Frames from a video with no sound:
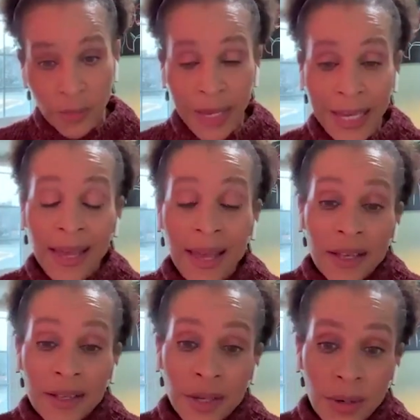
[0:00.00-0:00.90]

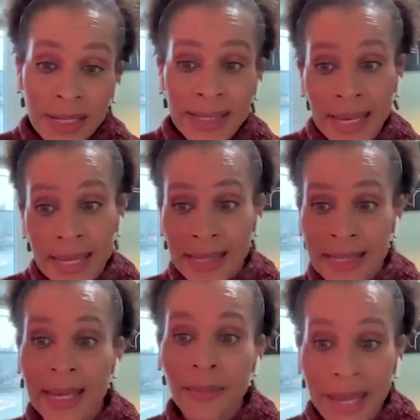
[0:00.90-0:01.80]
So I say
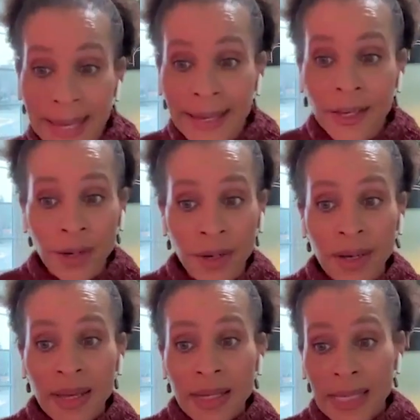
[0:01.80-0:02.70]
that to say, making
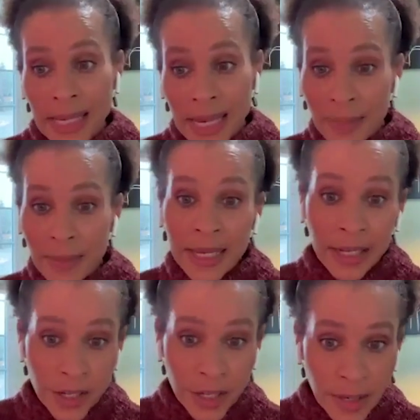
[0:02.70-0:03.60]
your DEIB
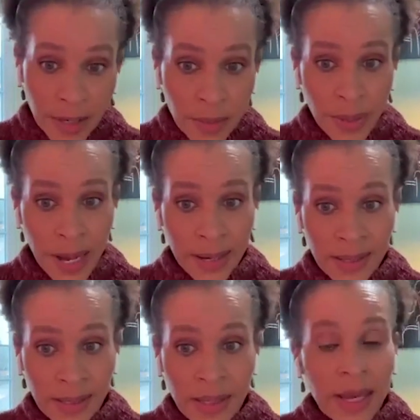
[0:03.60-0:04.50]
initiatives and
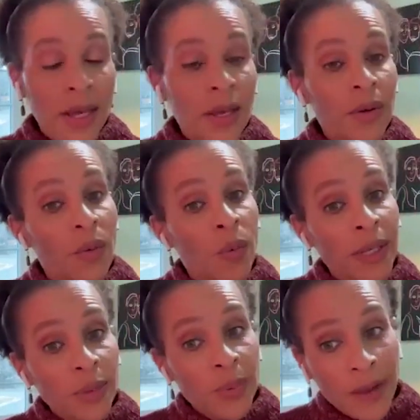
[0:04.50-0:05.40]
practice
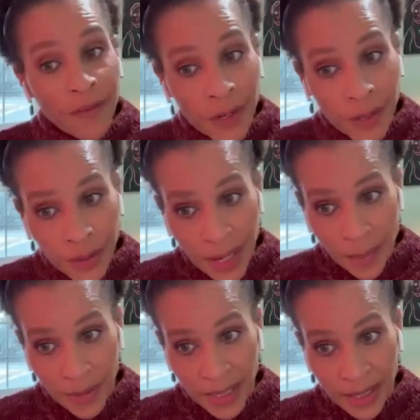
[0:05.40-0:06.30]
what's right for your
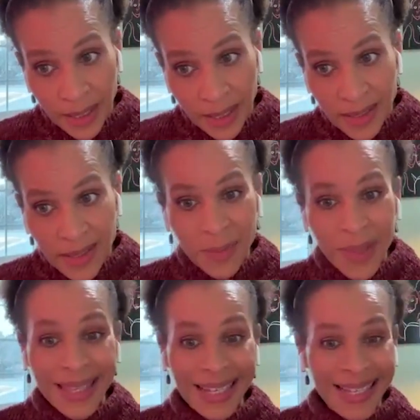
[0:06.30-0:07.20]
company,
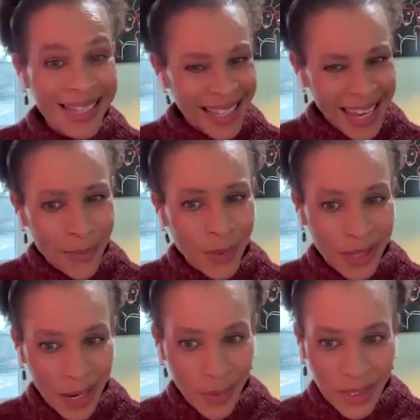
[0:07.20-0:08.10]
something that's
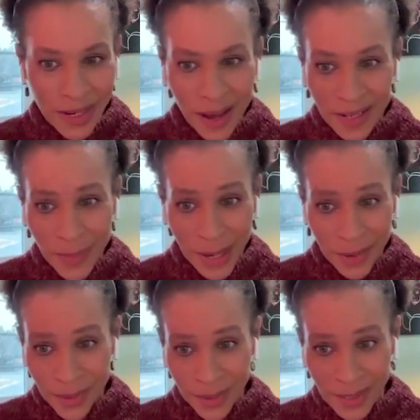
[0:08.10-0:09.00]
sustainable, like we talked
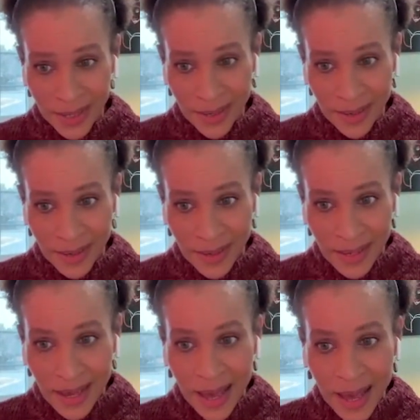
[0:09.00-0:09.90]
about earlier.
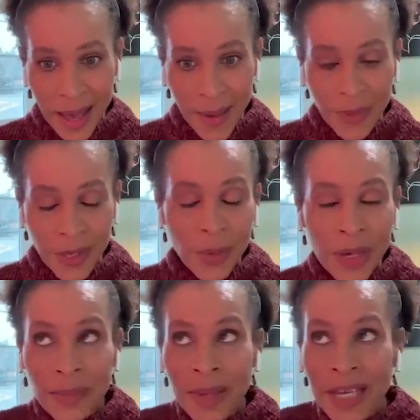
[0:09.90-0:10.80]
You
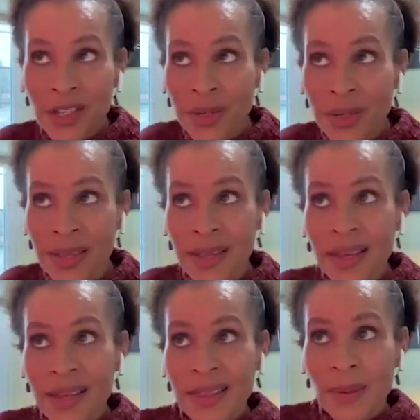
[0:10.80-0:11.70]
want to make sure that
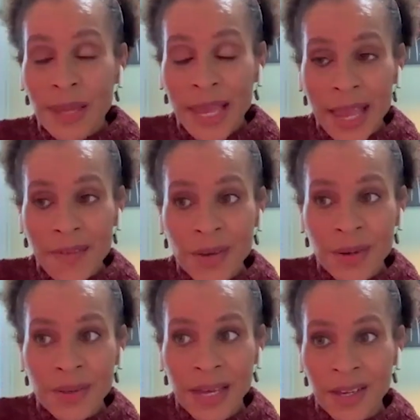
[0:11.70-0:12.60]
the
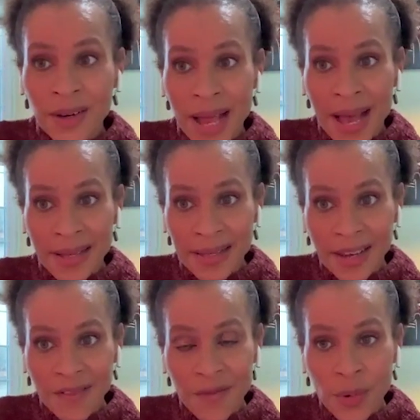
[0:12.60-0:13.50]
behavior that you're
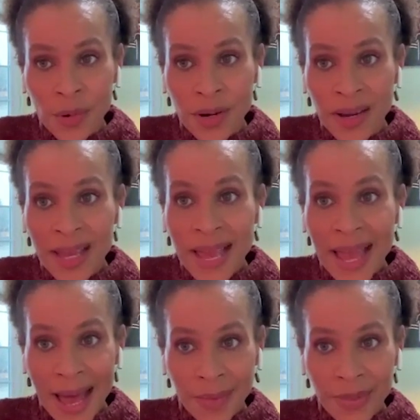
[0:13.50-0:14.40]
asking for
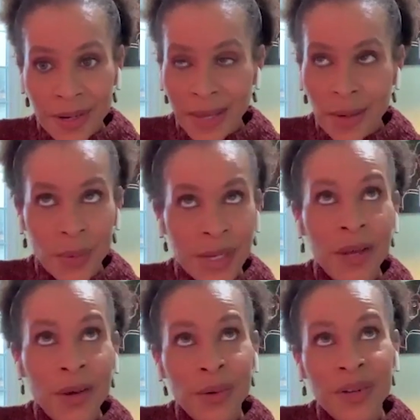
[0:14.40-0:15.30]
out there, like
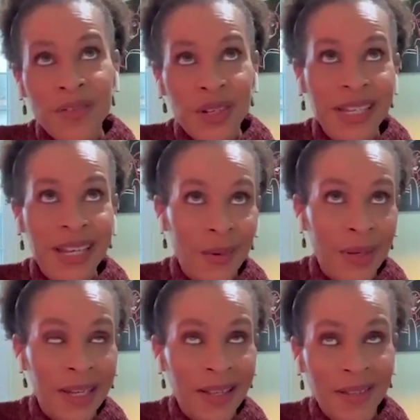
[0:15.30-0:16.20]
we know diversity,
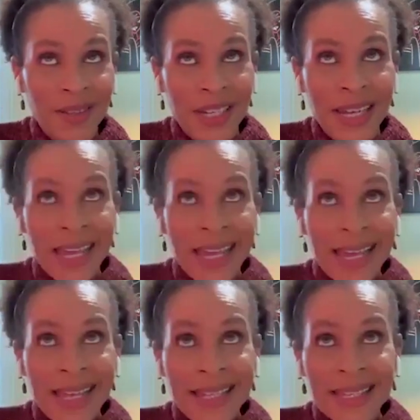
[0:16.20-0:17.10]
equity, inclusion,
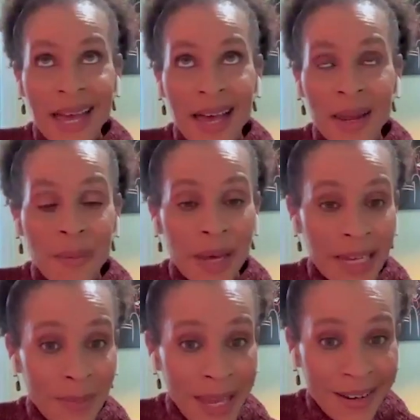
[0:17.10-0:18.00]
it's not a
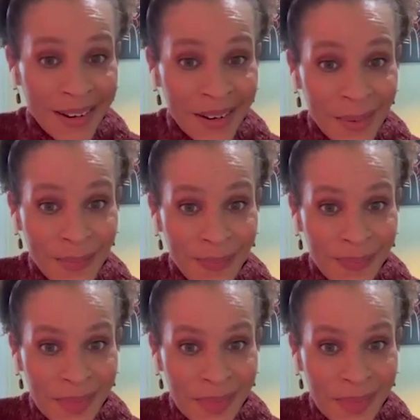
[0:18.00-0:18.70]
moneymaker.